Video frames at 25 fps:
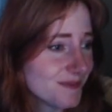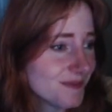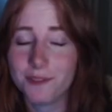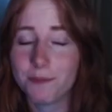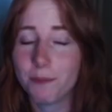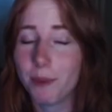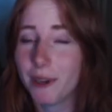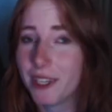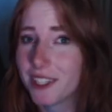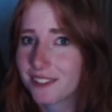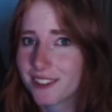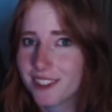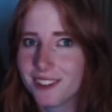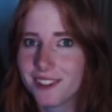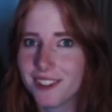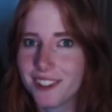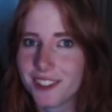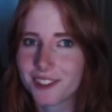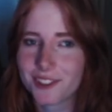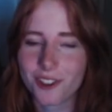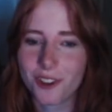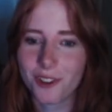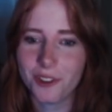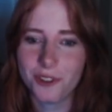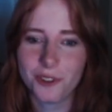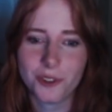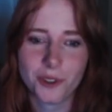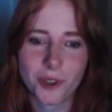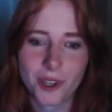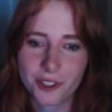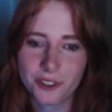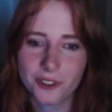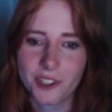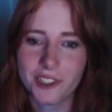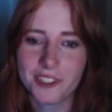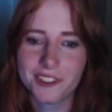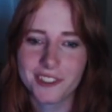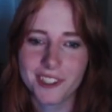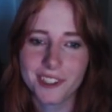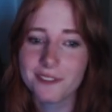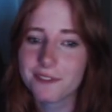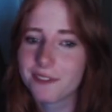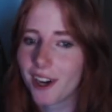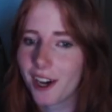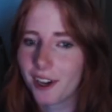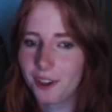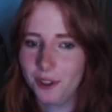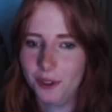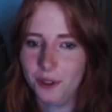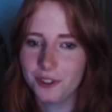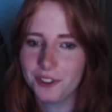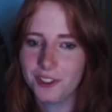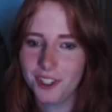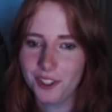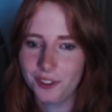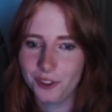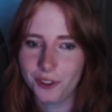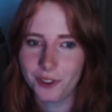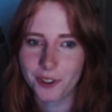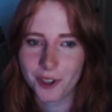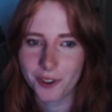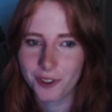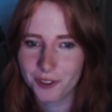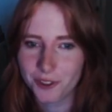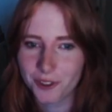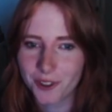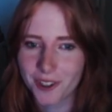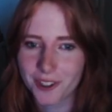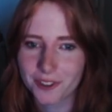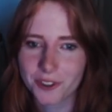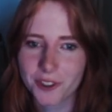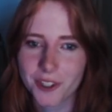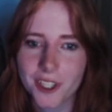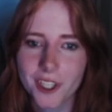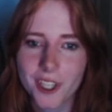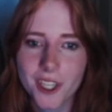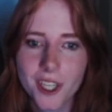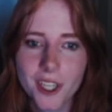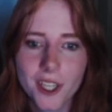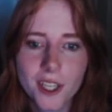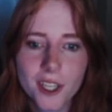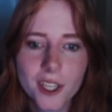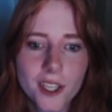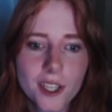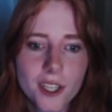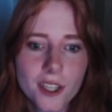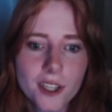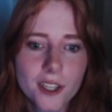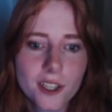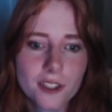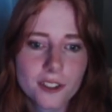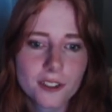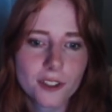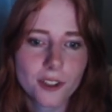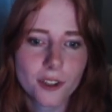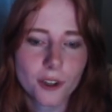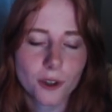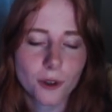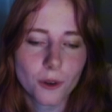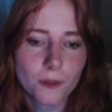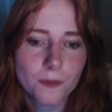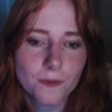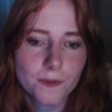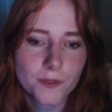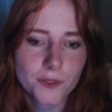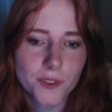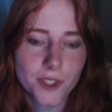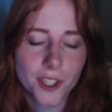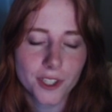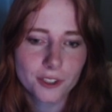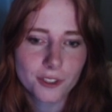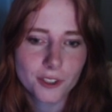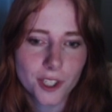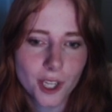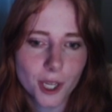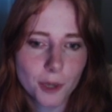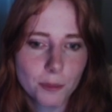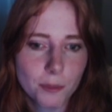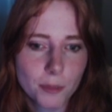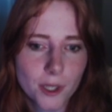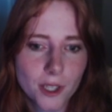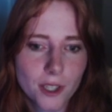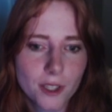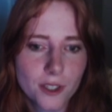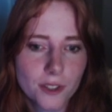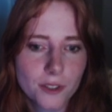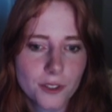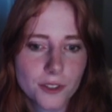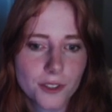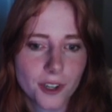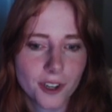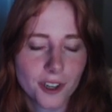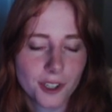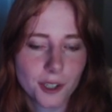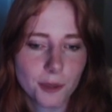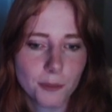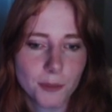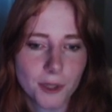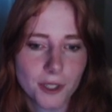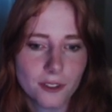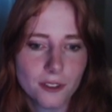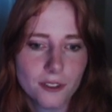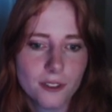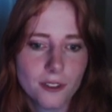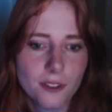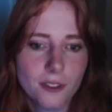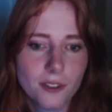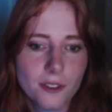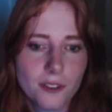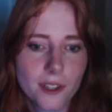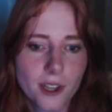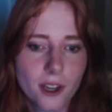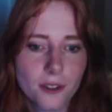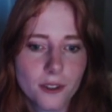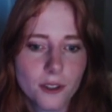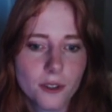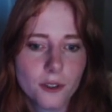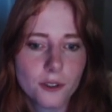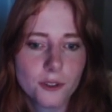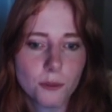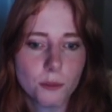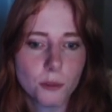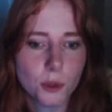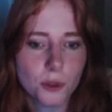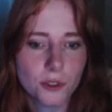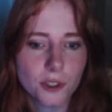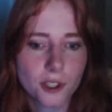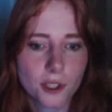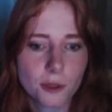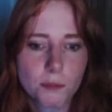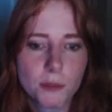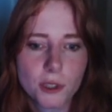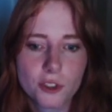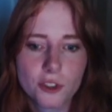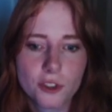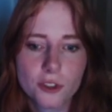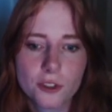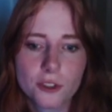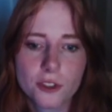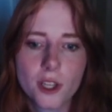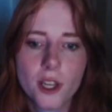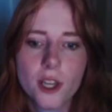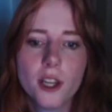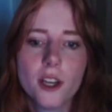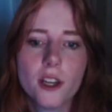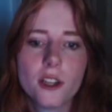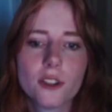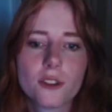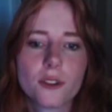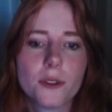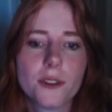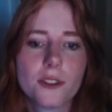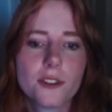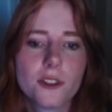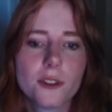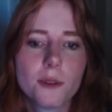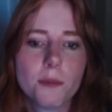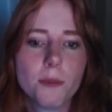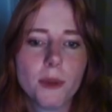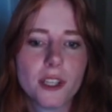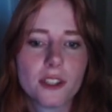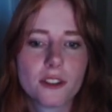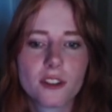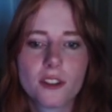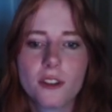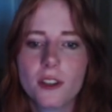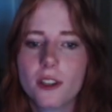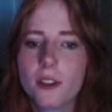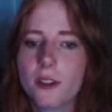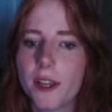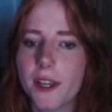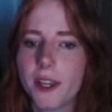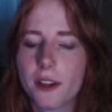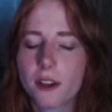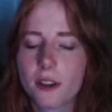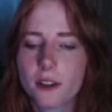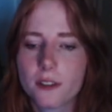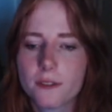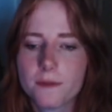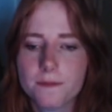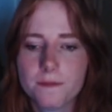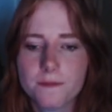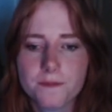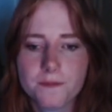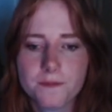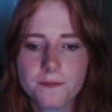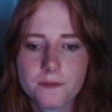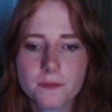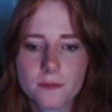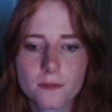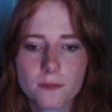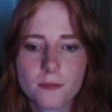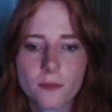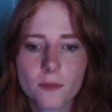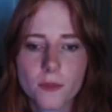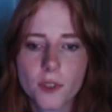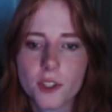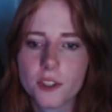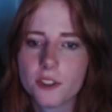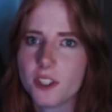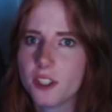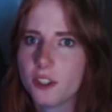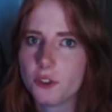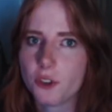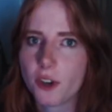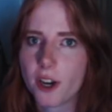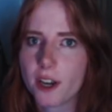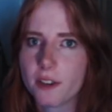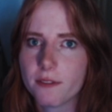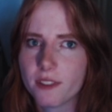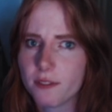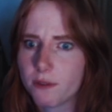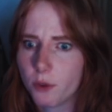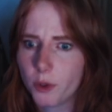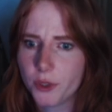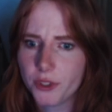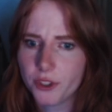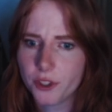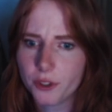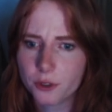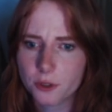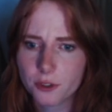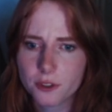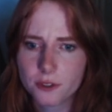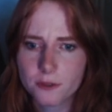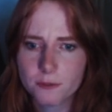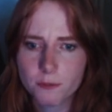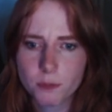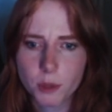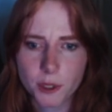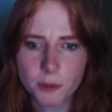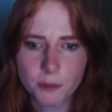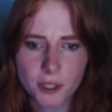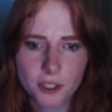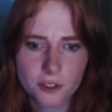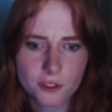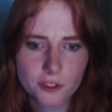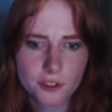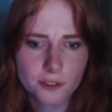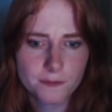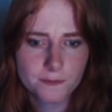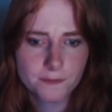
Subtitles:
Basically list all the directories and files in your current directory. So, desktop, documents, downloads, music, pictures. So this is basically like the C drive of Windows, pretty much.